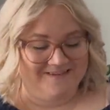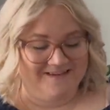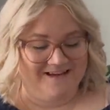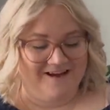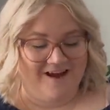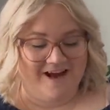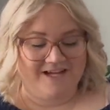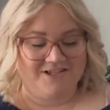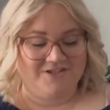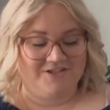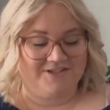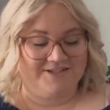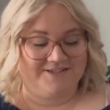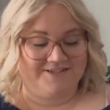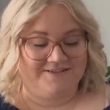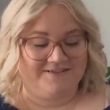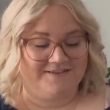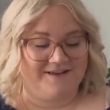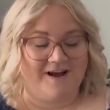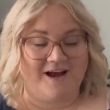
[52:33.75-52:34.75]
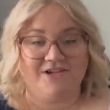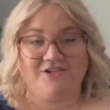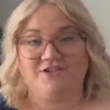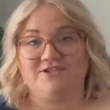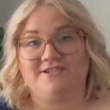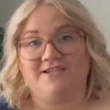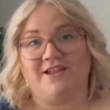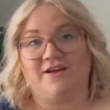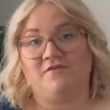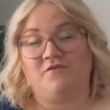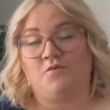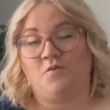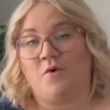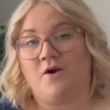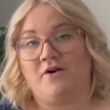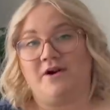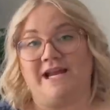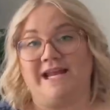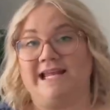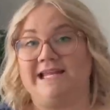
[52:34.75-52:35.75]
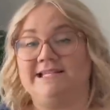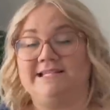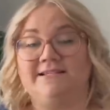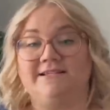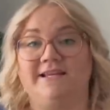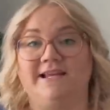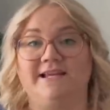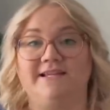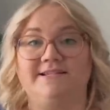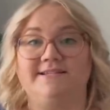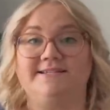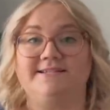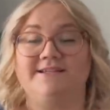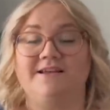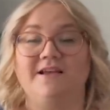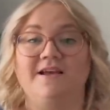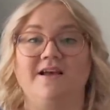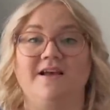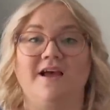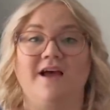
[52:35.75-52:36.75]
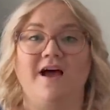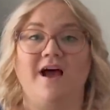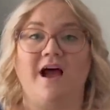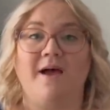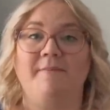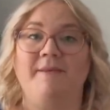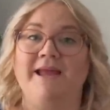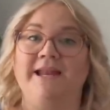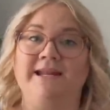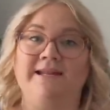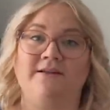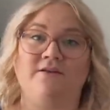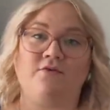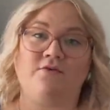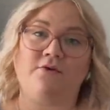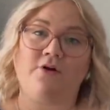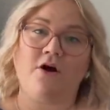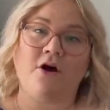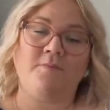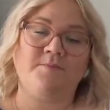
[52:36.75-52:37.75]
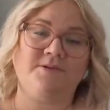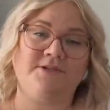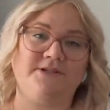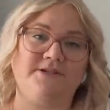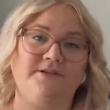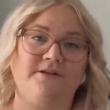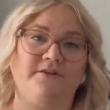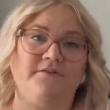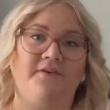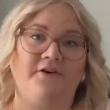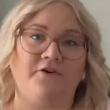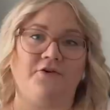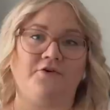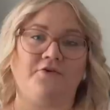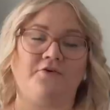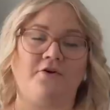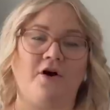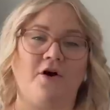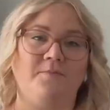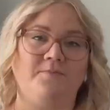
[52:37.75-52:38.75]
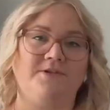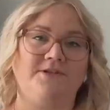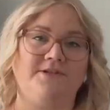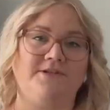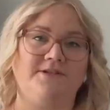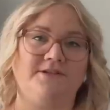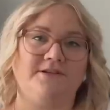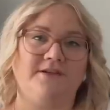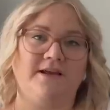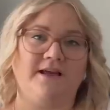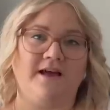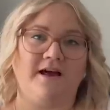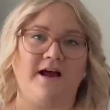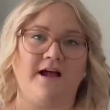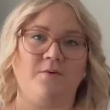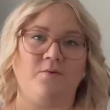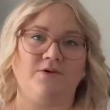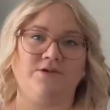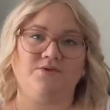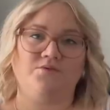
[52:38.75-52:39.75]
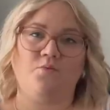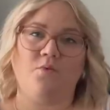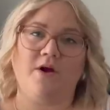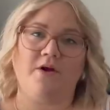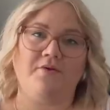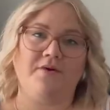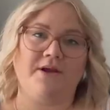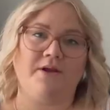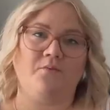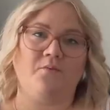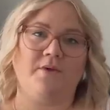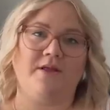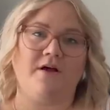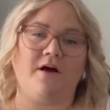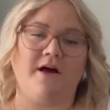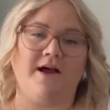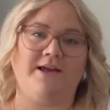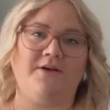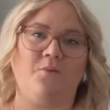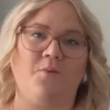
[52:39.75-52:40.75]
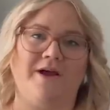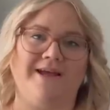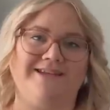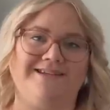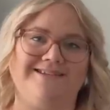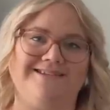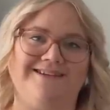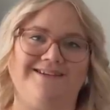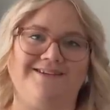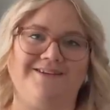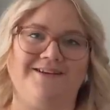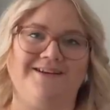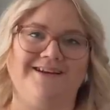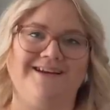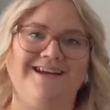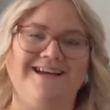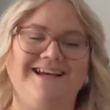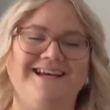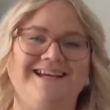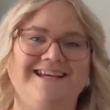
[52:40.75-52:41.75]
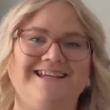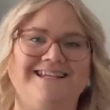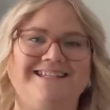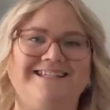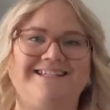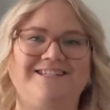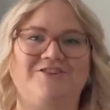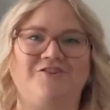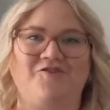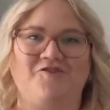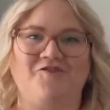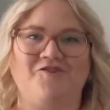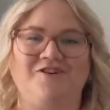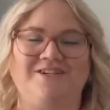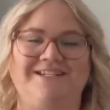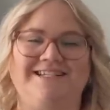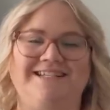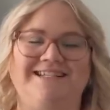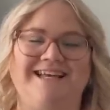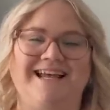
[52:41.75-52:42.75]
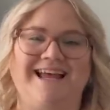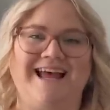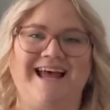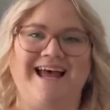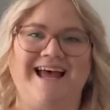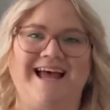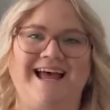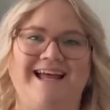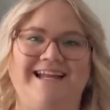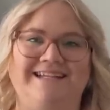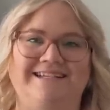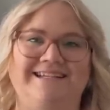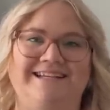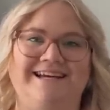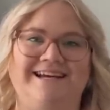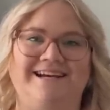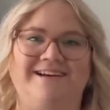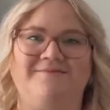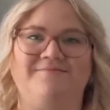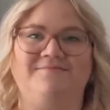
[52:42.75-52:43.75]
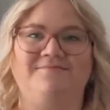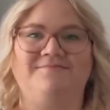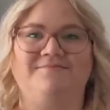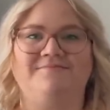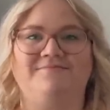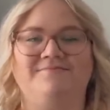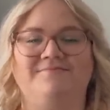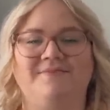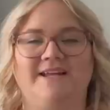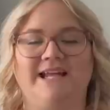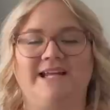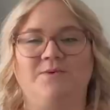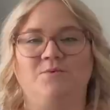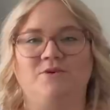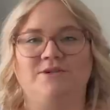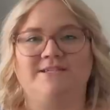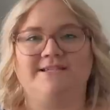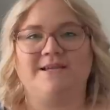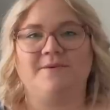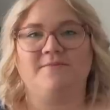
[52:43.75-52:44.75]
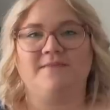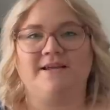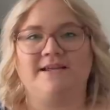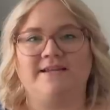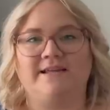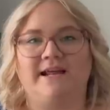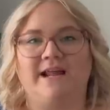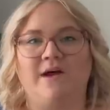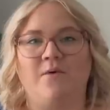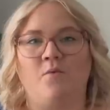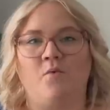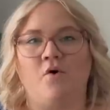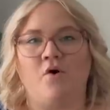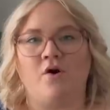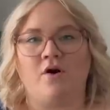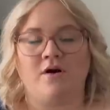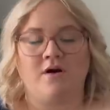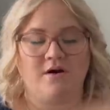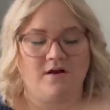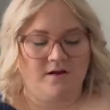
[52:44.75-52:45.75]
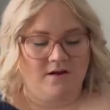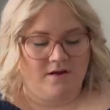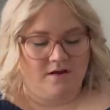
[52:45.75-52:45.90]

I just, I just loved wearing it. It's, I made it cropped, very cropped. I was wearing it with a high-waisted skirt and um, it was something that I wore